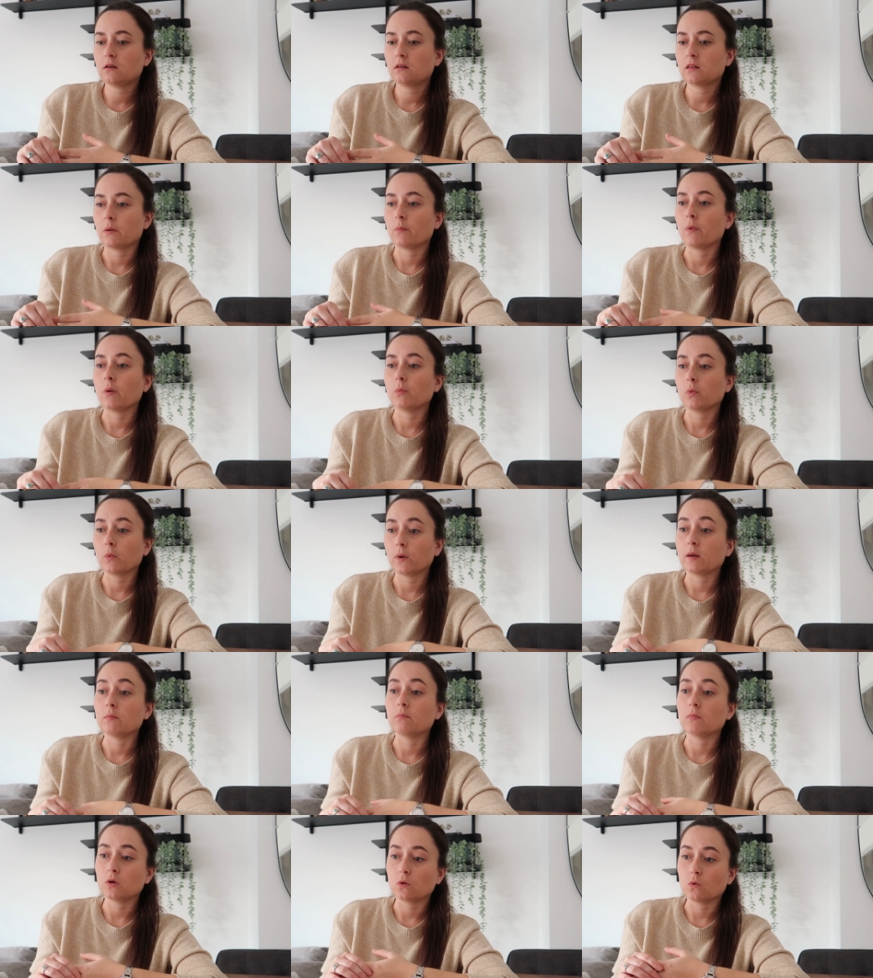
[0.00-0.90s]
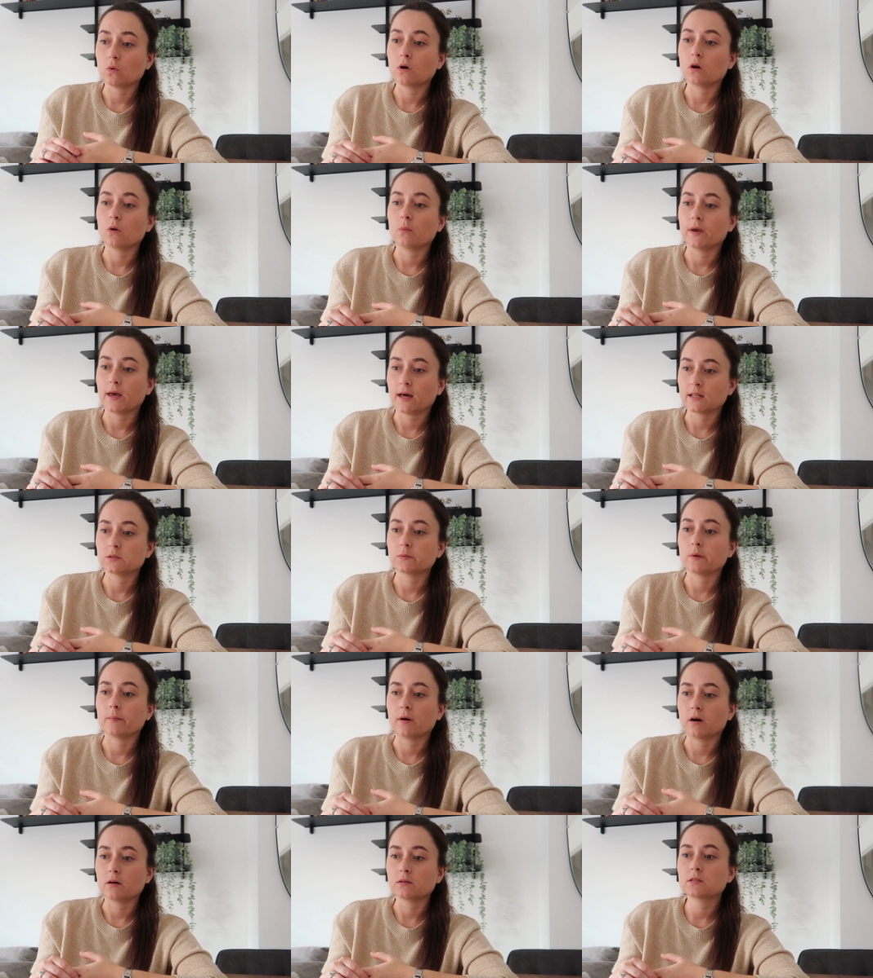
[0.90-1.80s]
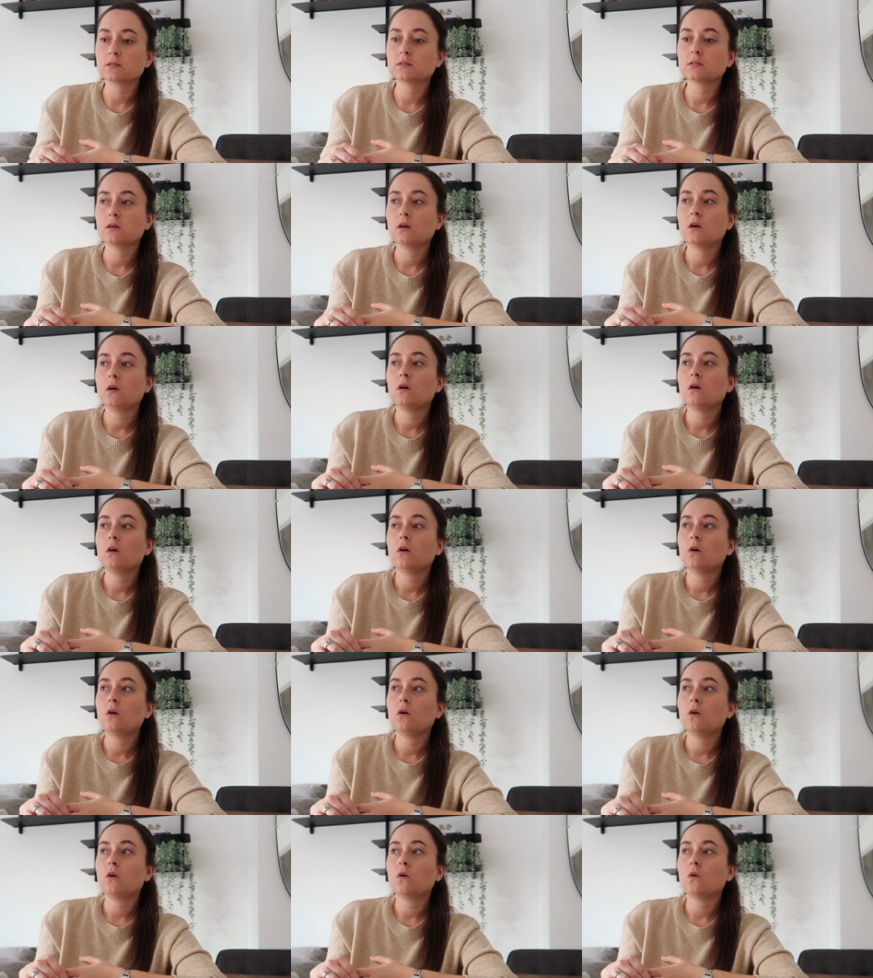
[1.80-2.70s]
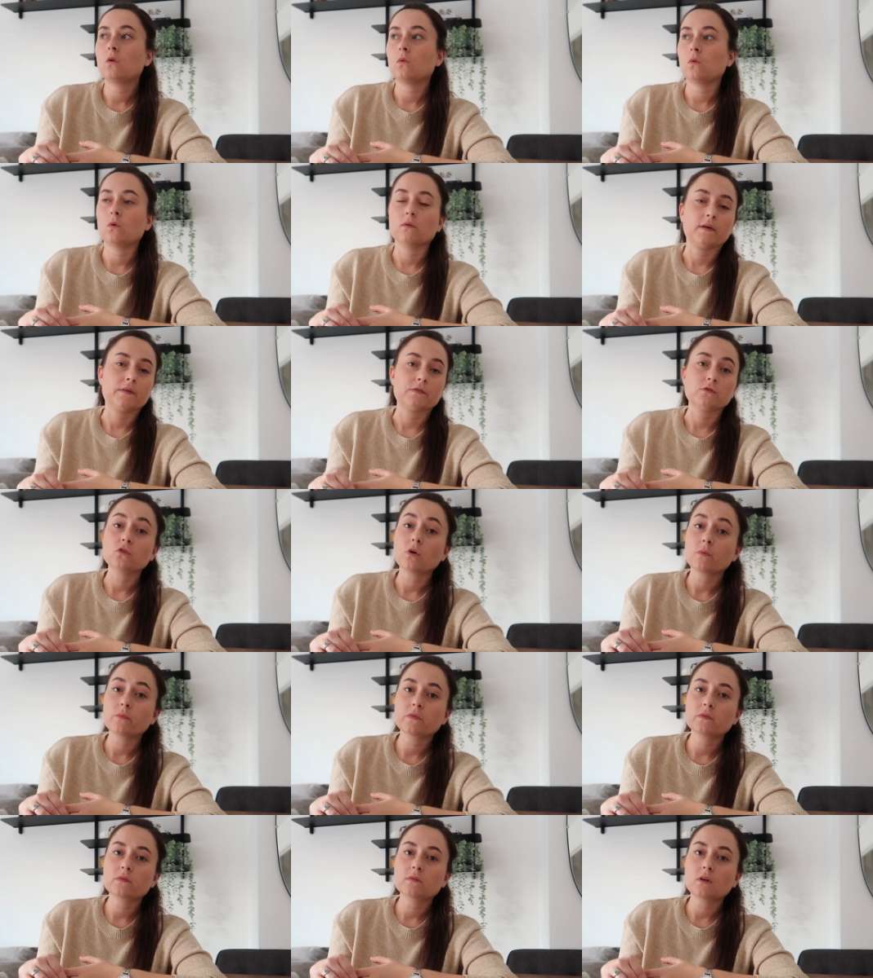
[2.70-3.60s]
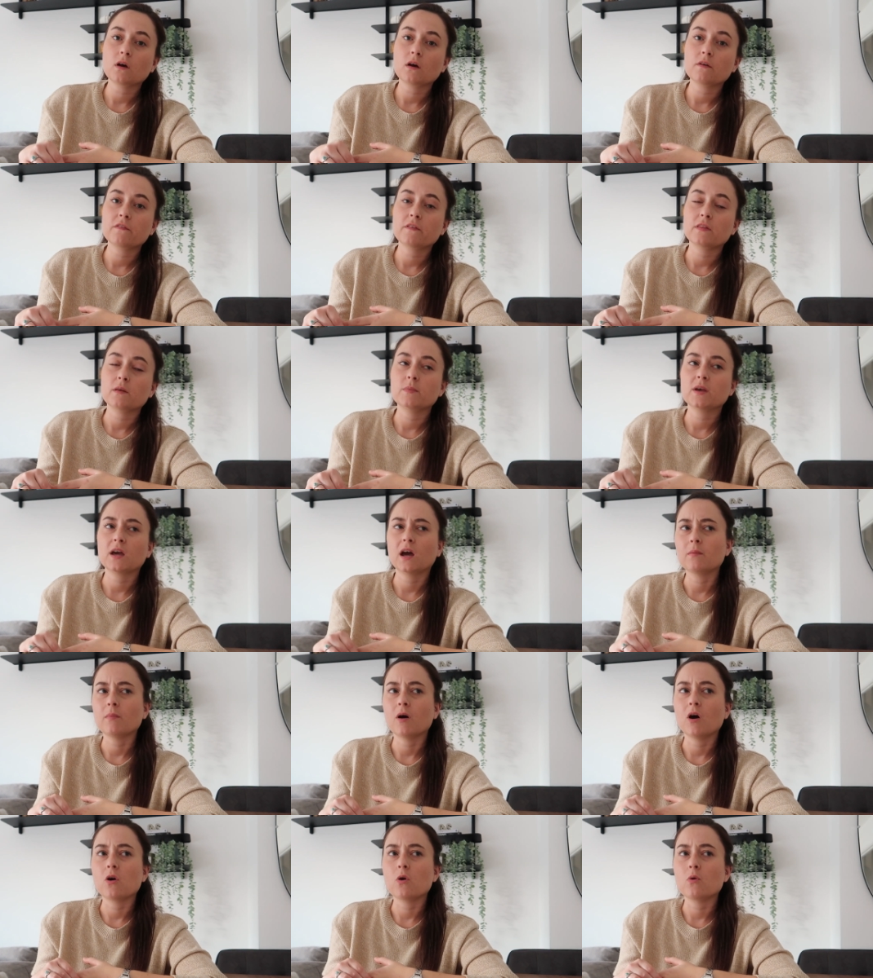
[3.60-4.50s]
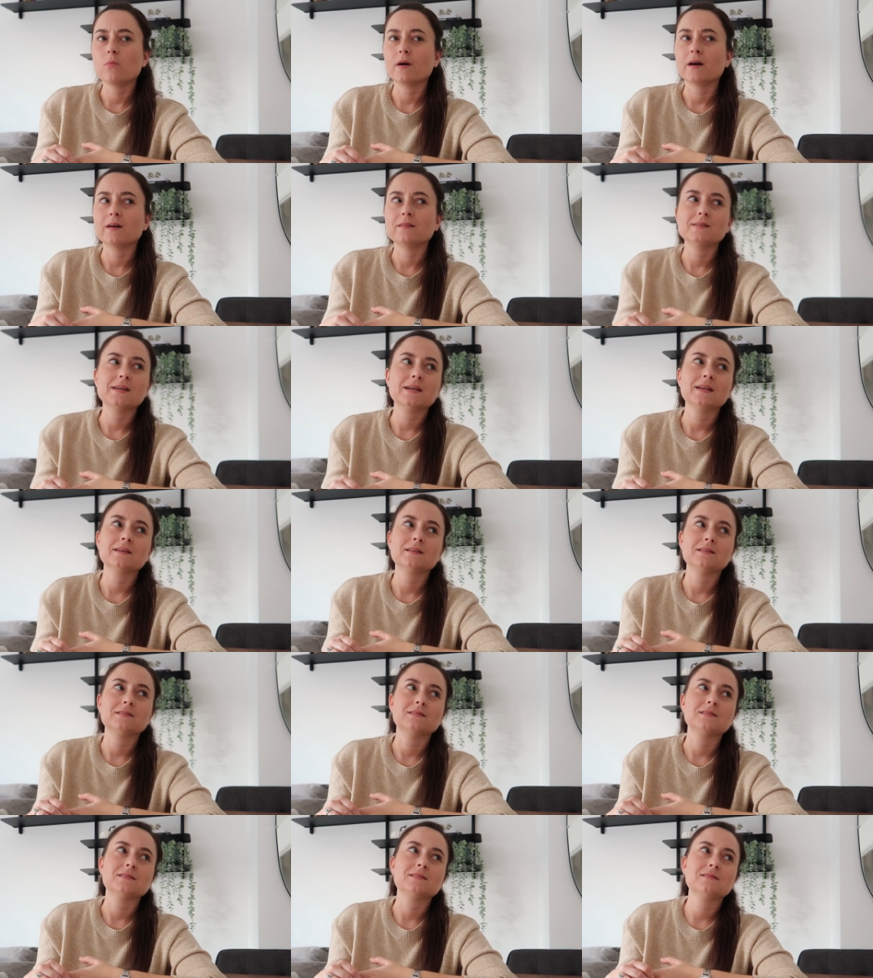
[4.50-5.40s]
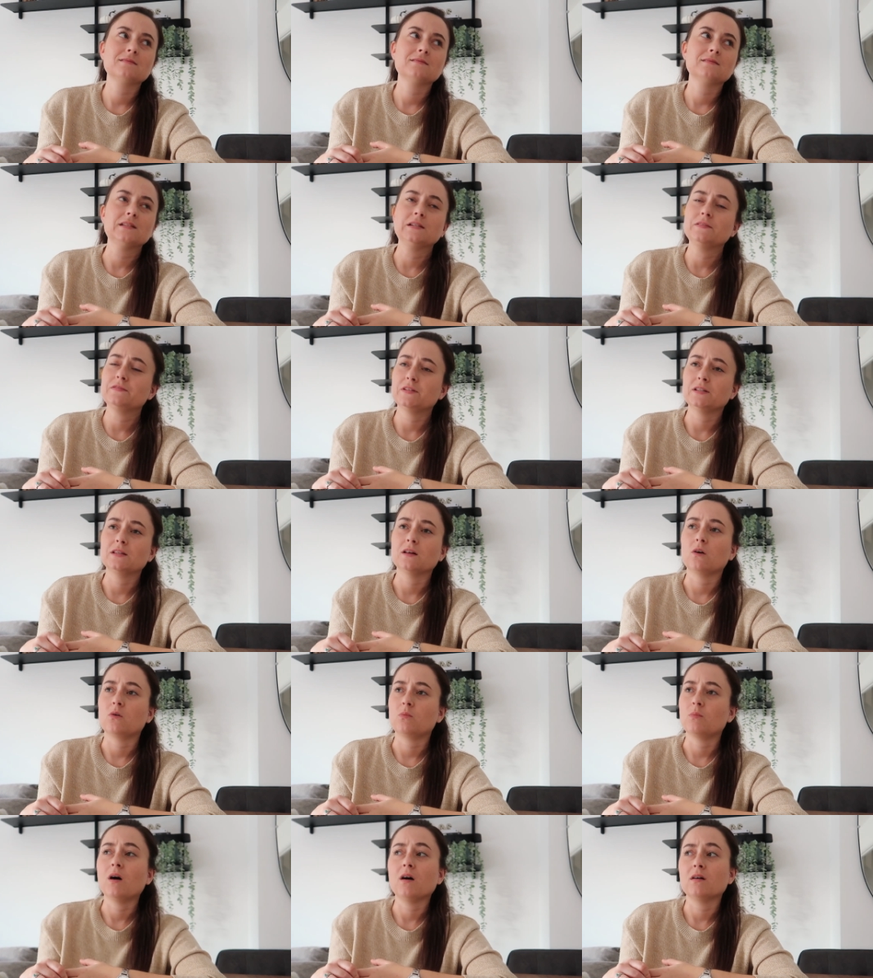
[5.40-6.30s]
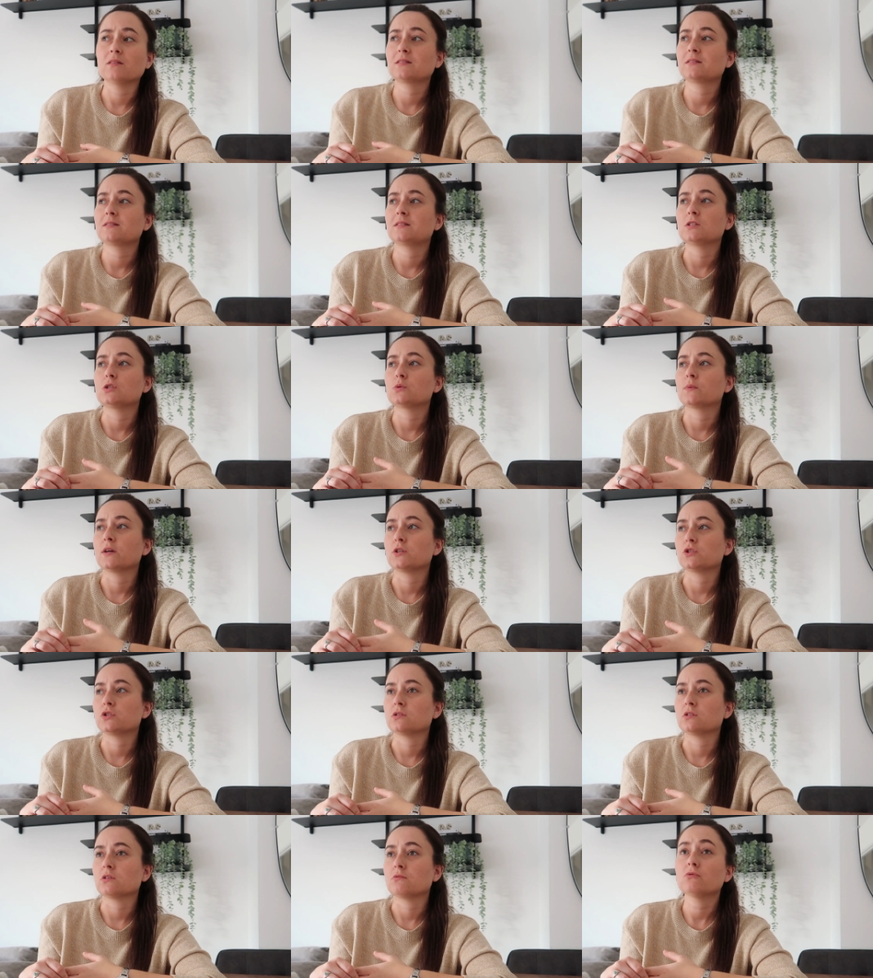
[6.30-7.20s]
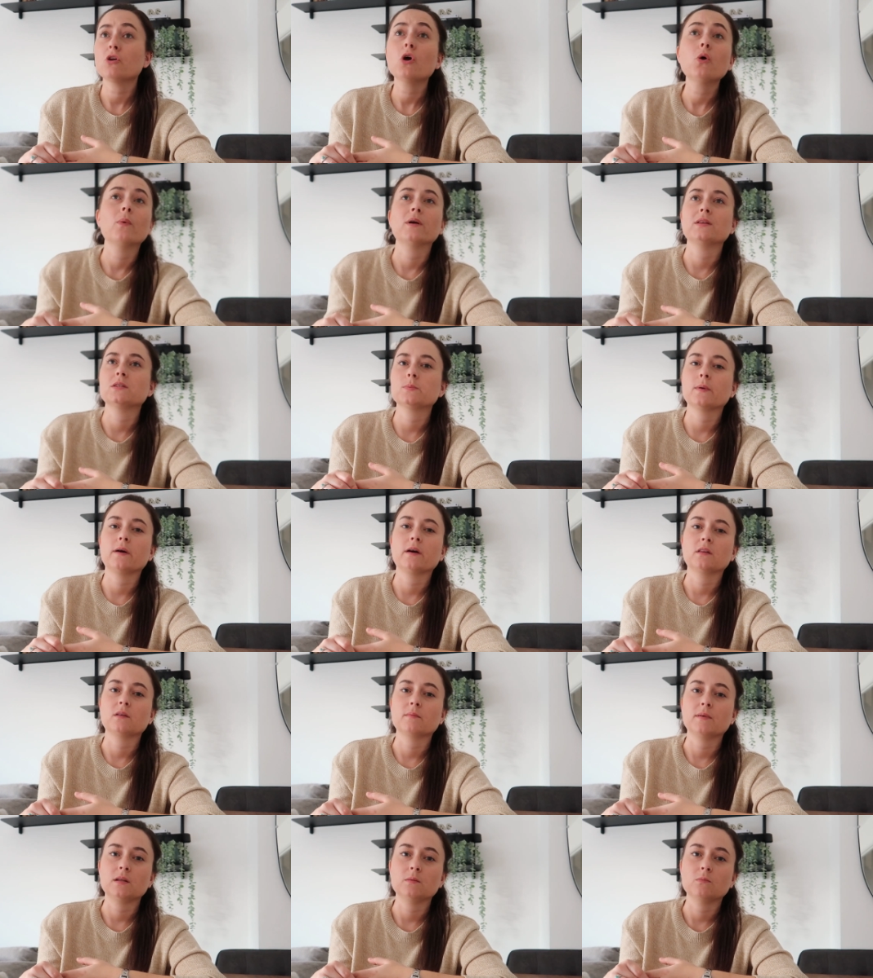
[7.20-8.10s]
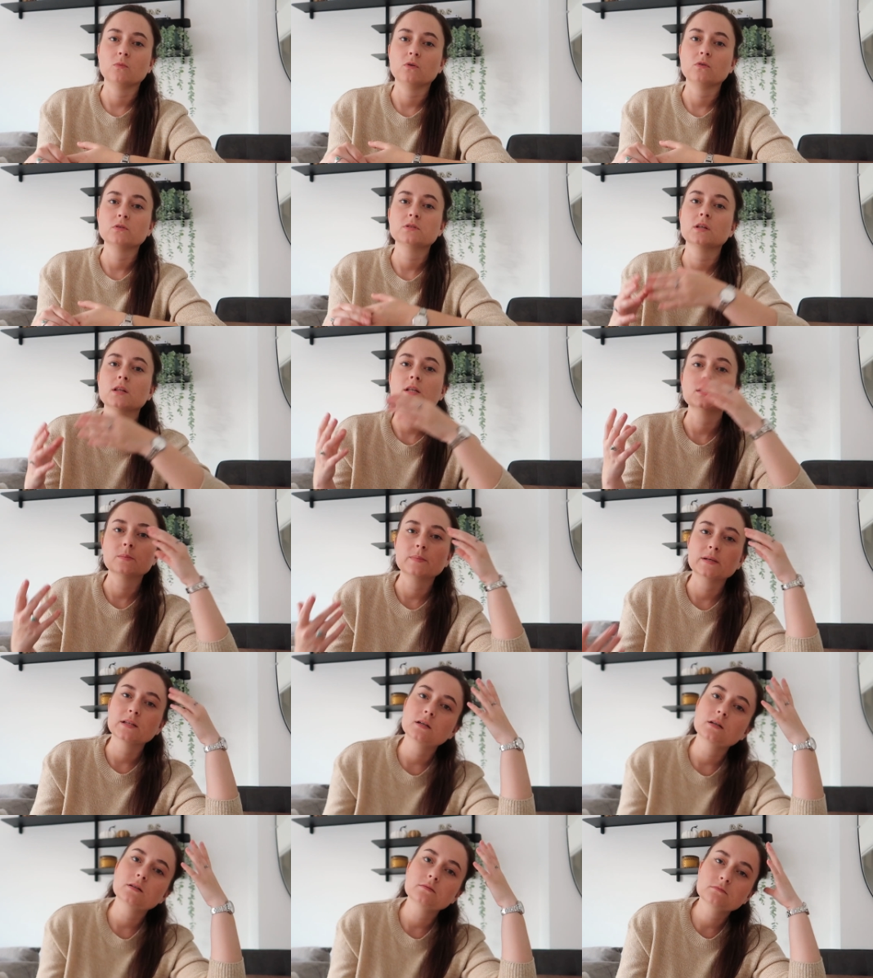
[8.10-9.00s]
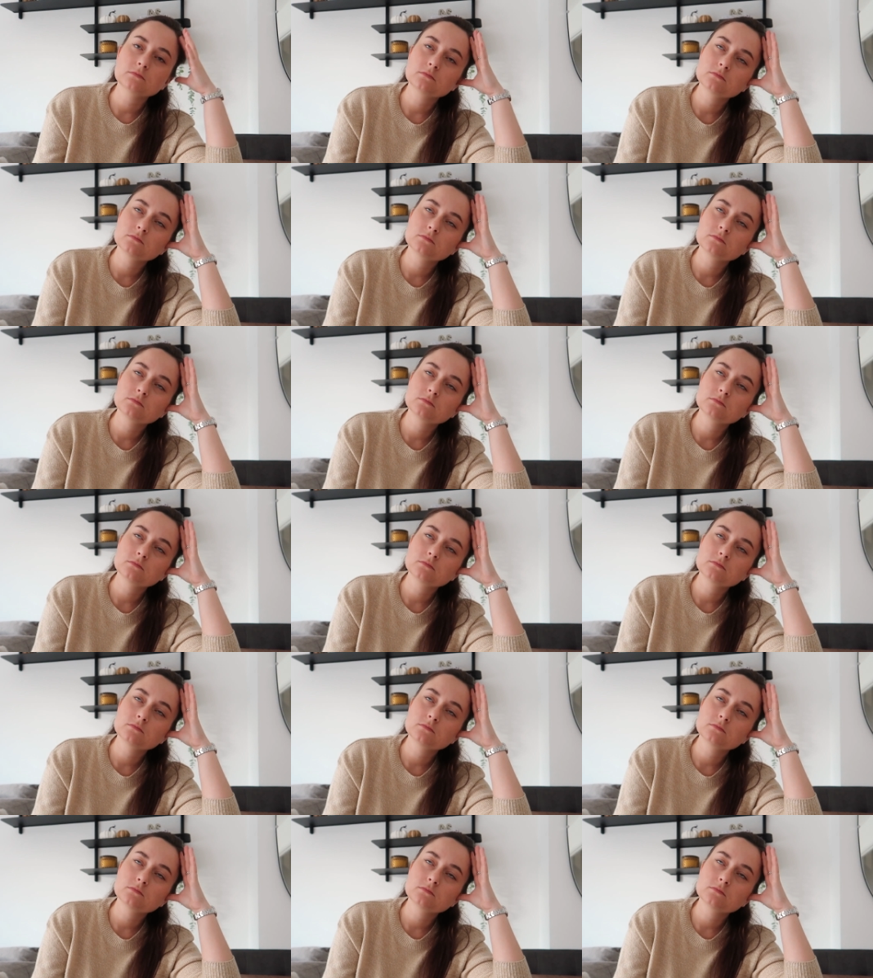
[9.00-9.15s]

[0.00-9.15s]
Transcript: Then when we were in Mallorca, we had to wear masks all around the shops and stuff, and then we came home and England's lifted the whole mask situation, so no one's wearing them anymore, so that's a bit like,